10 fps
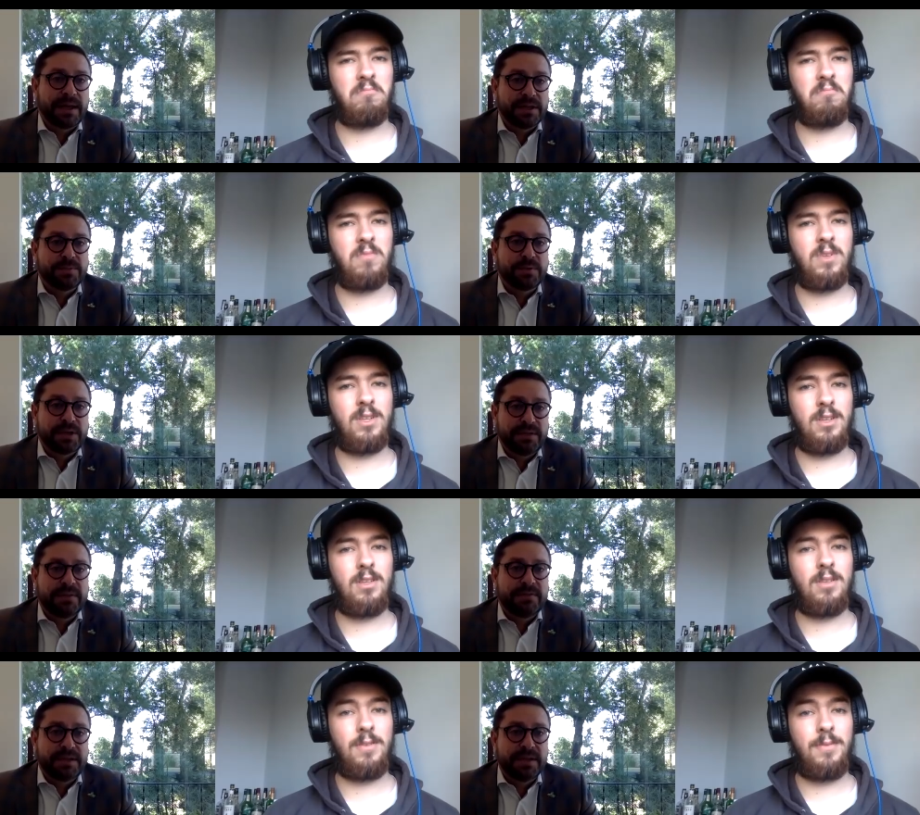Speaker 1: eligible
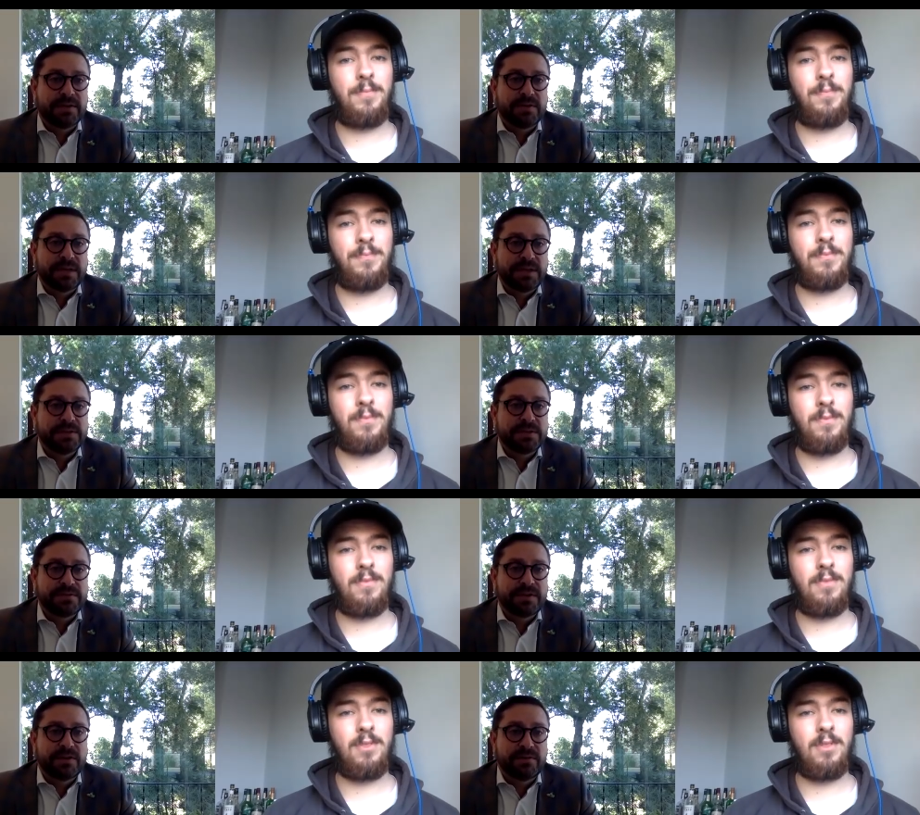ev vehicle that uses
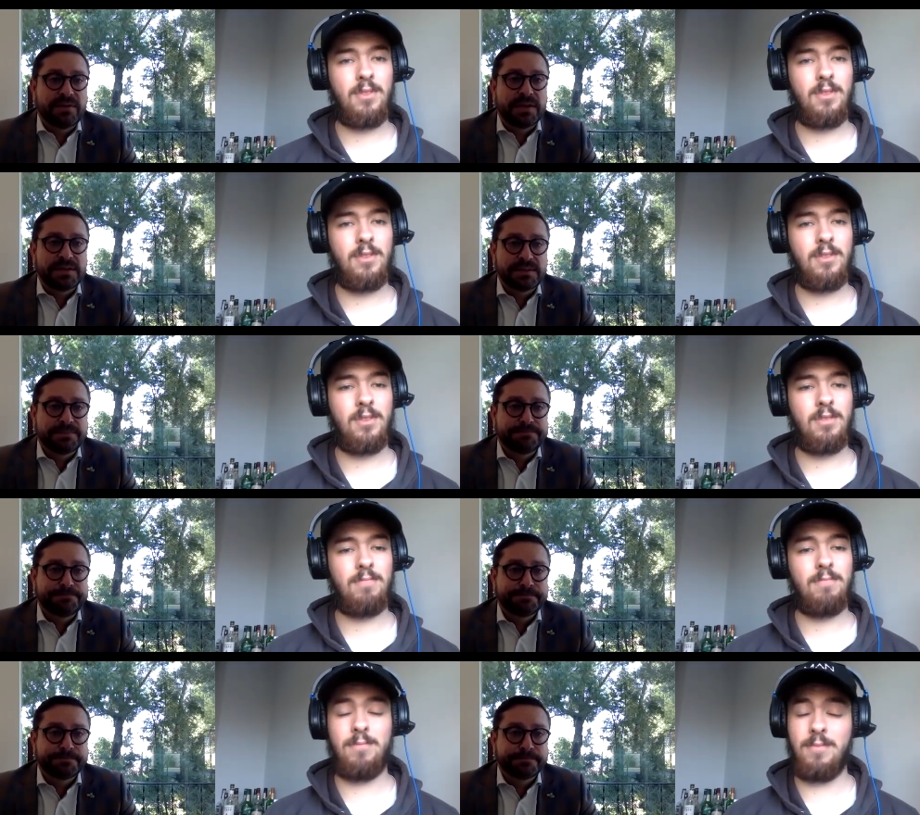federal funds
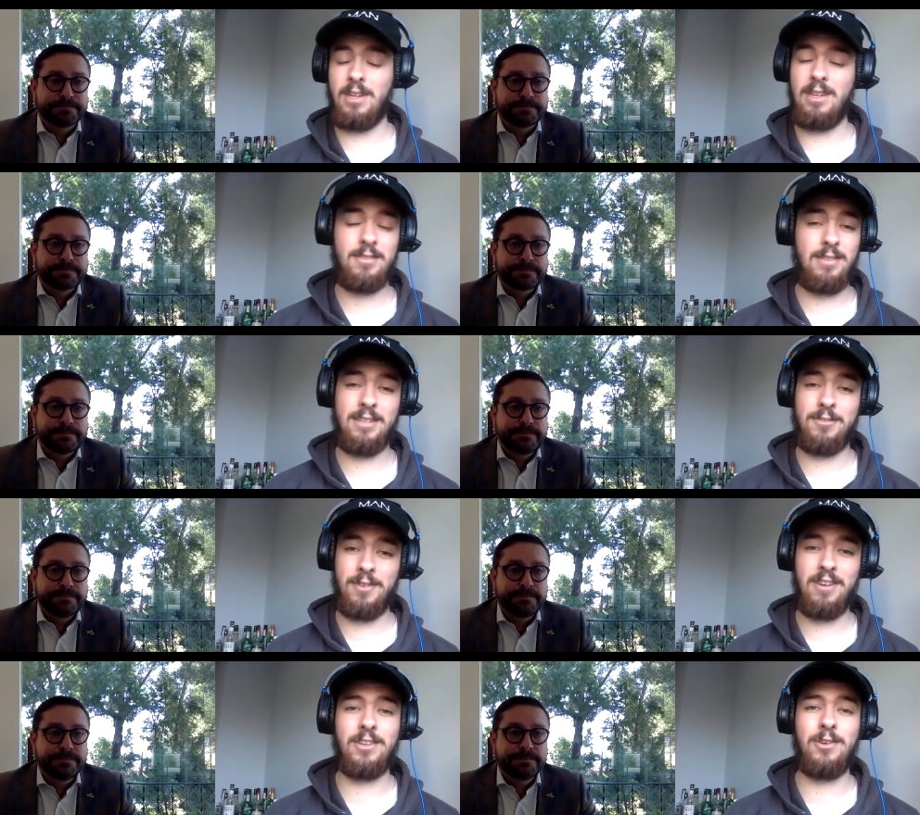
Speaker 2: that's that's
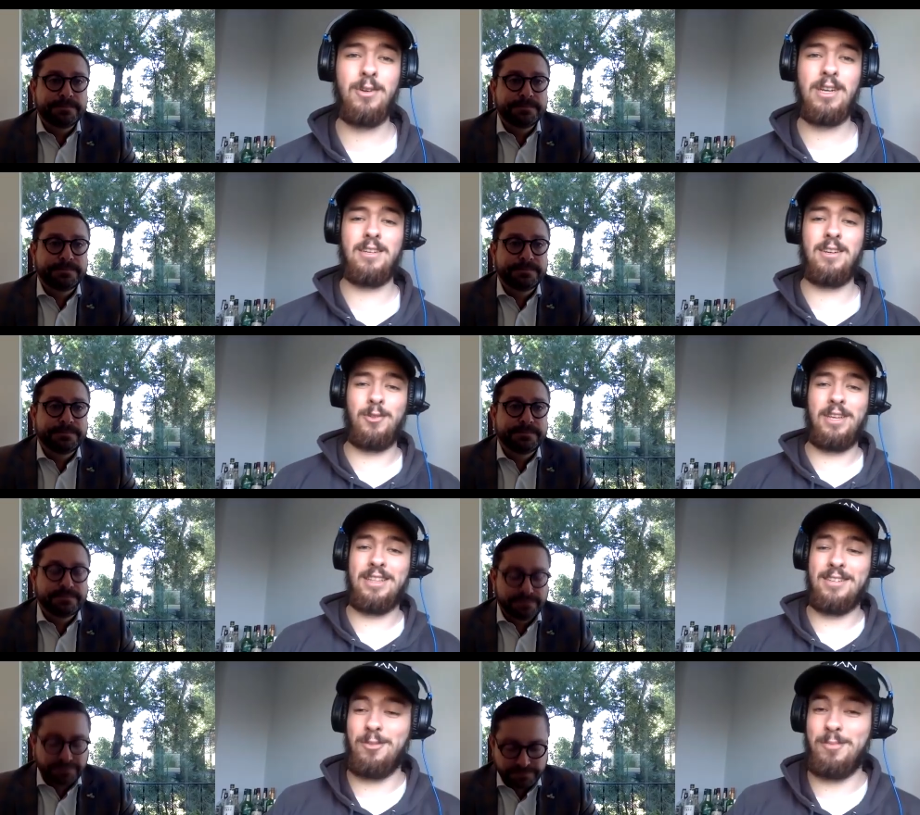very cool. Actually, I don't think
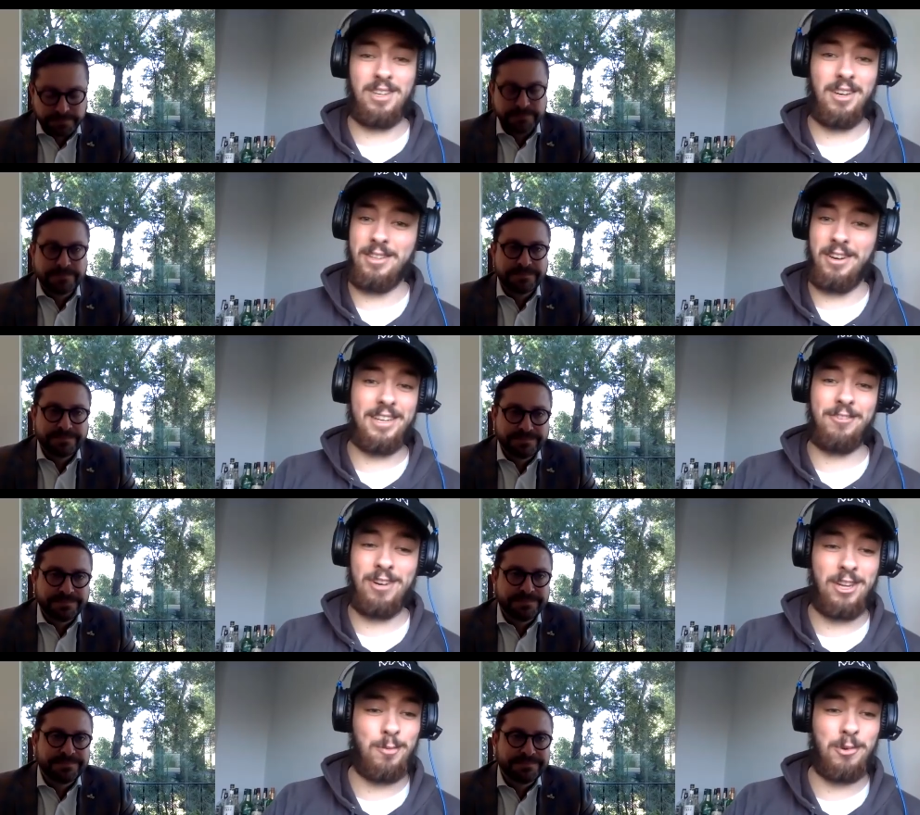that's something I I didn't
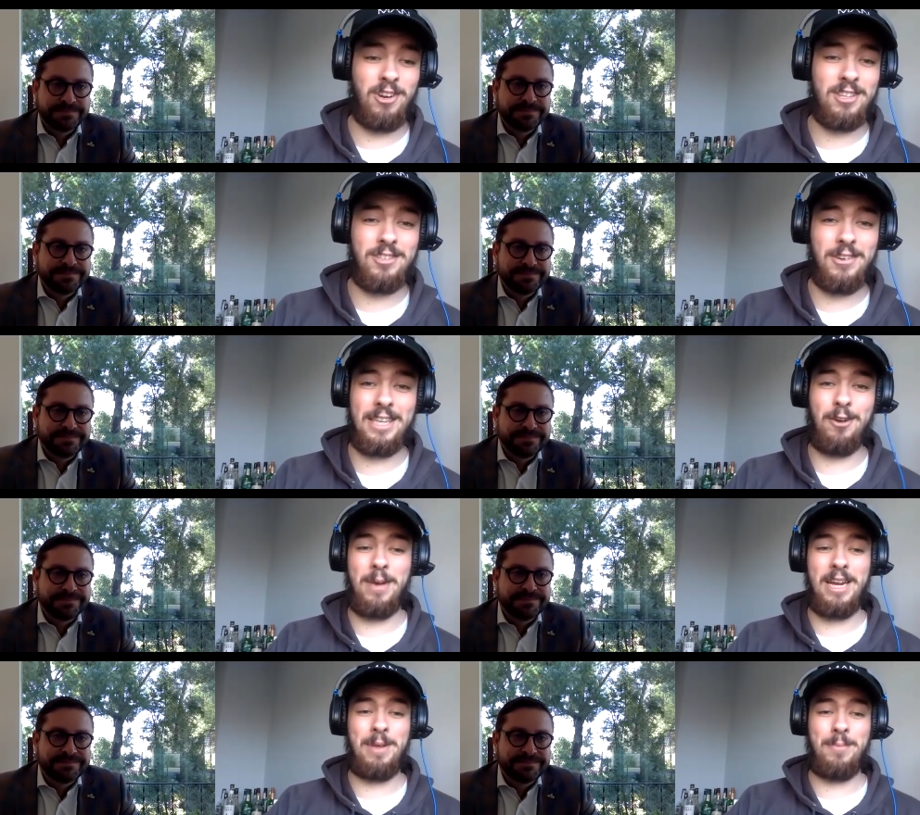really come across. So I doubt
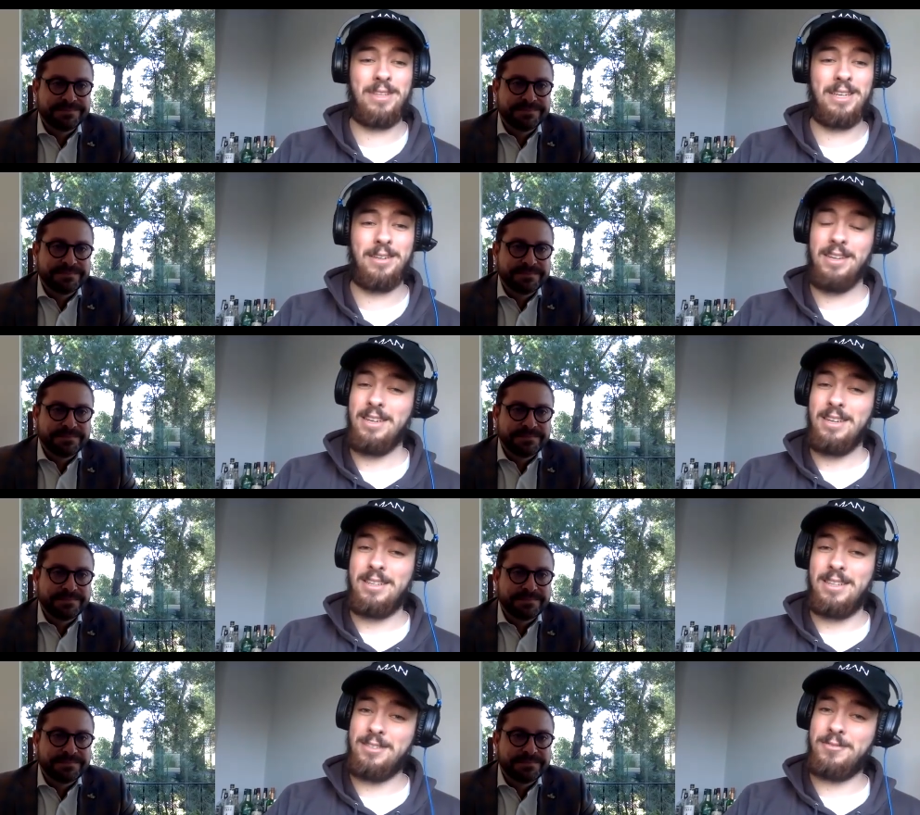many people did.
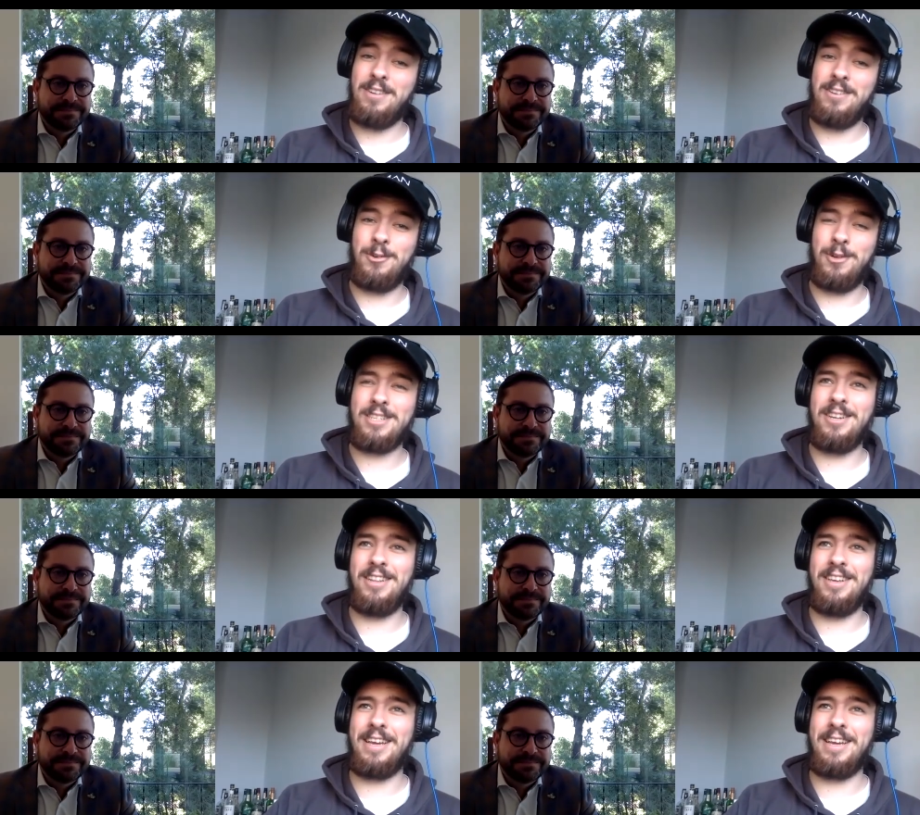That's very cool. That's kind of like